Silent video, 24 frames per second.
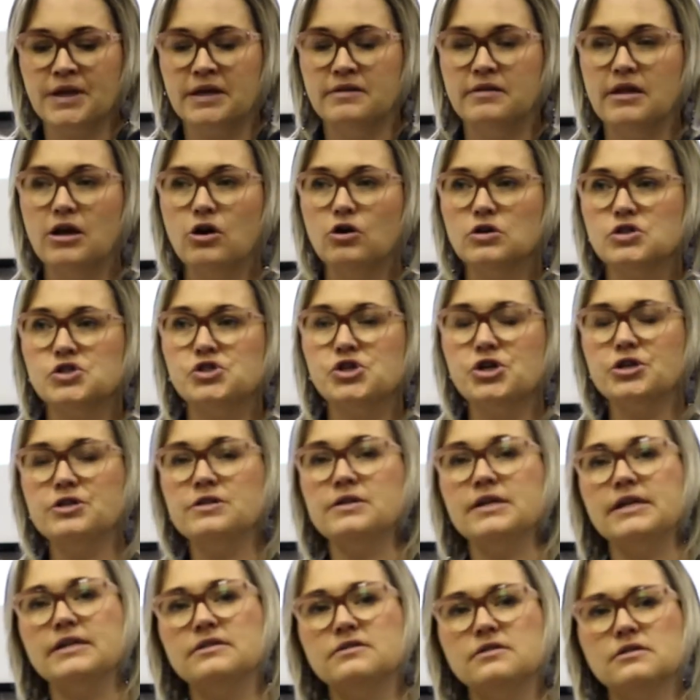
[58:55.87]
There are
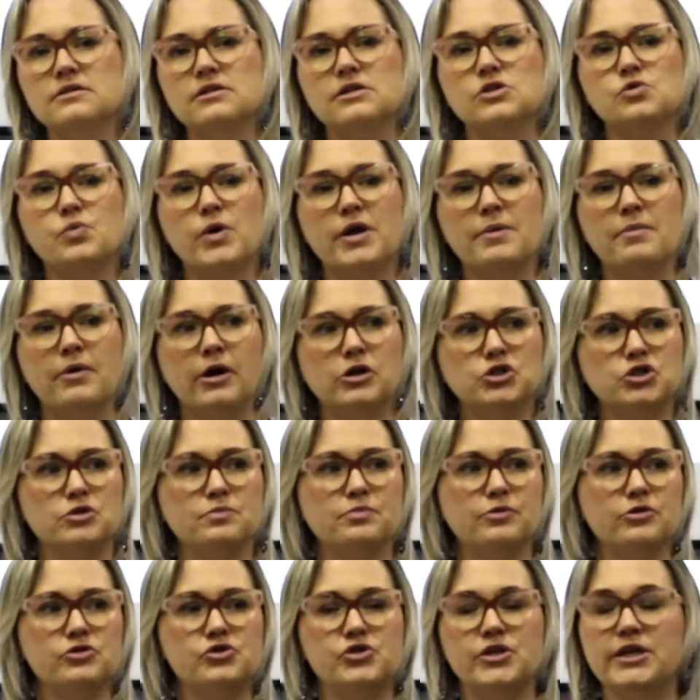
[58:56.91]
certain instances where motion
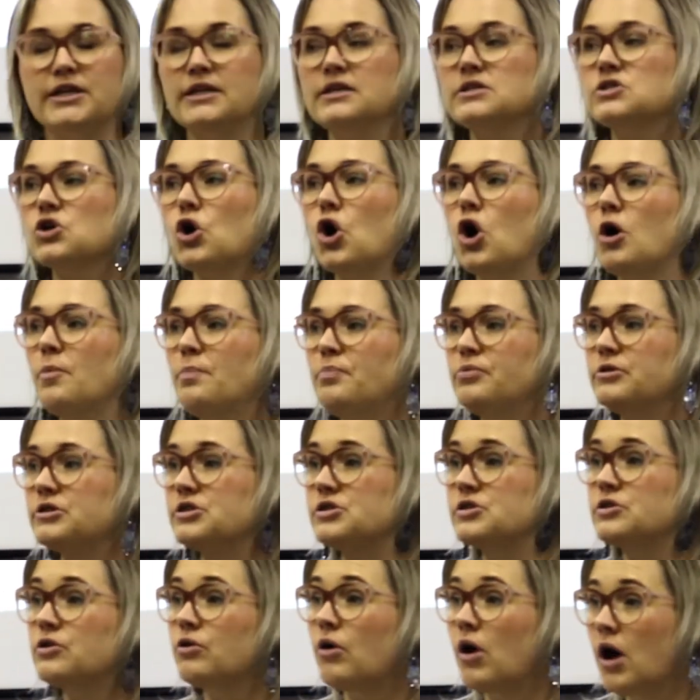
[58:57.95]
proceedings are
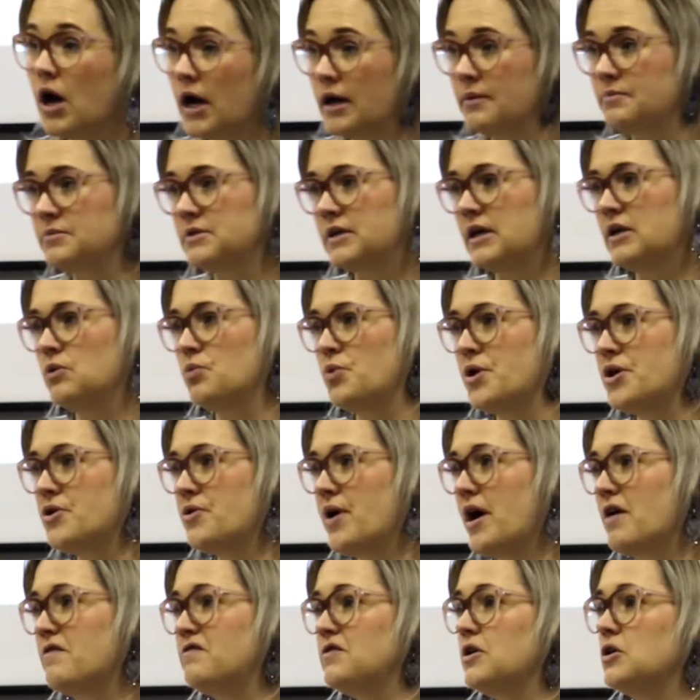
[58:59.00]
prescribed and where you
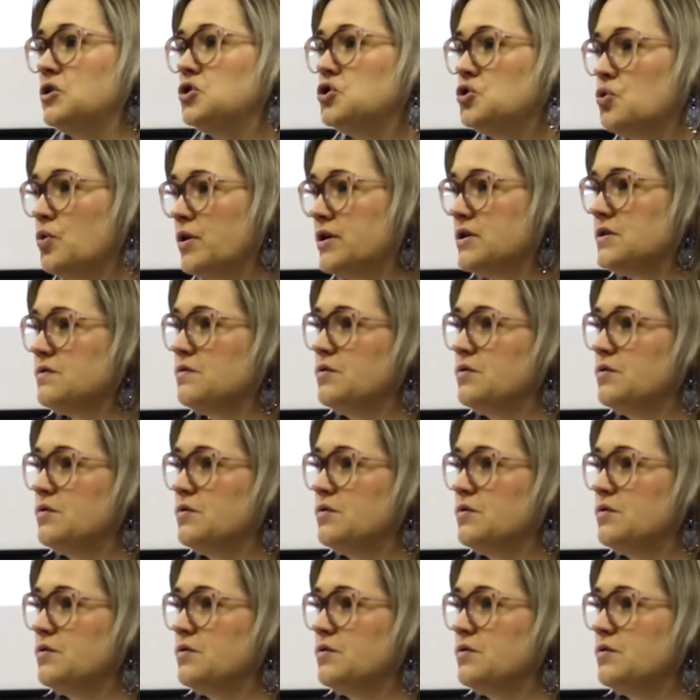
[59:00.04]
have no choice.